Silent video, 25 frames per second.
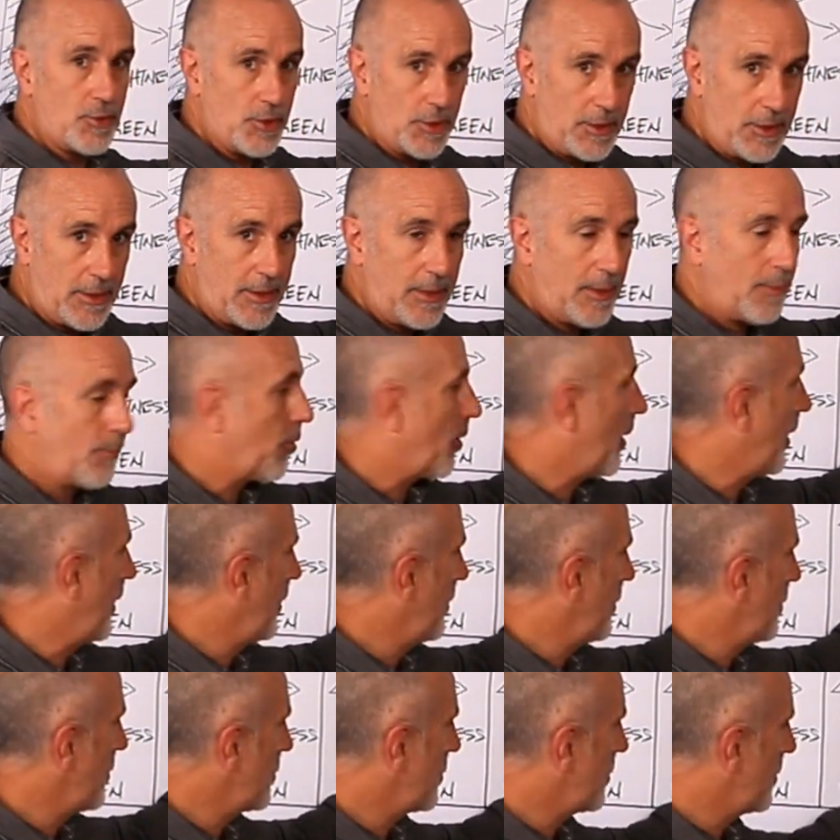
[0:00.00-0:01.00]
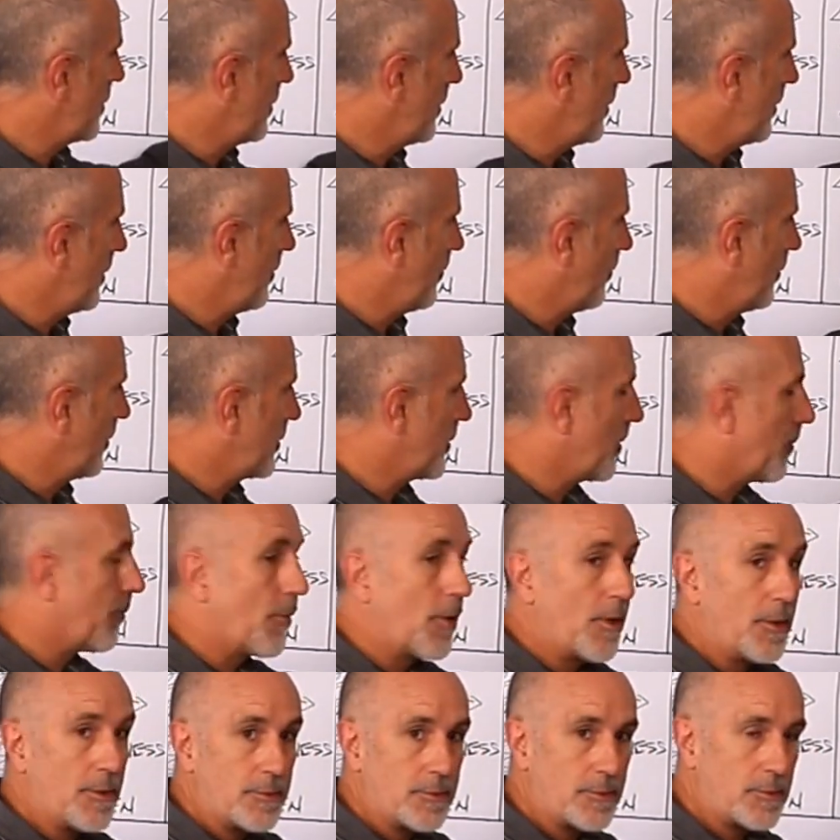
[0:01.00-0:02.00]
GE brightness, and then it went to
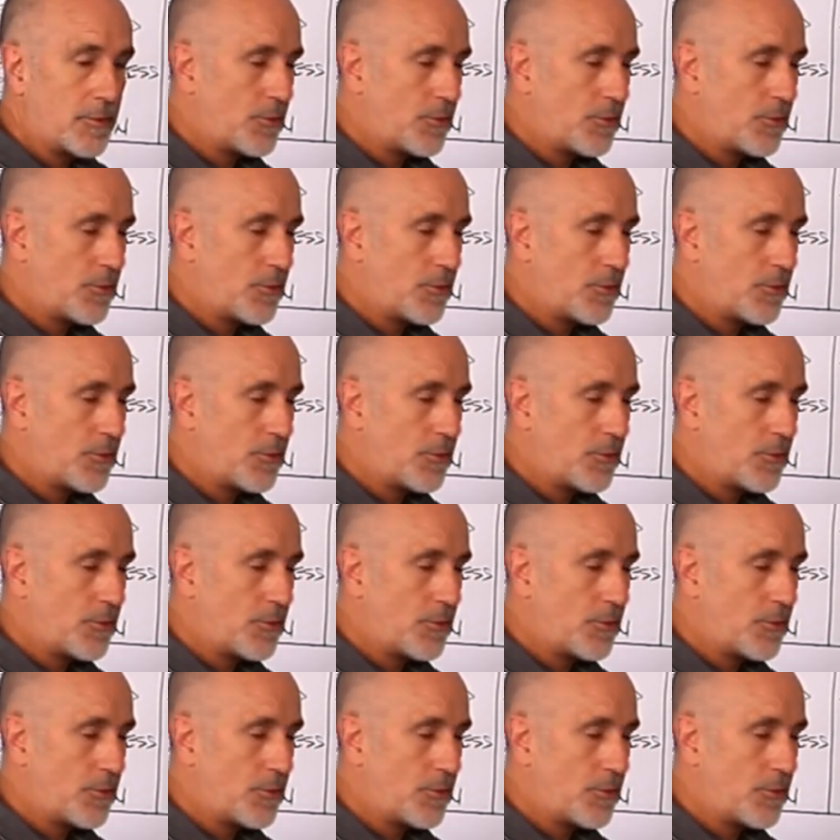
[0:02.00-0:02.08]
Martin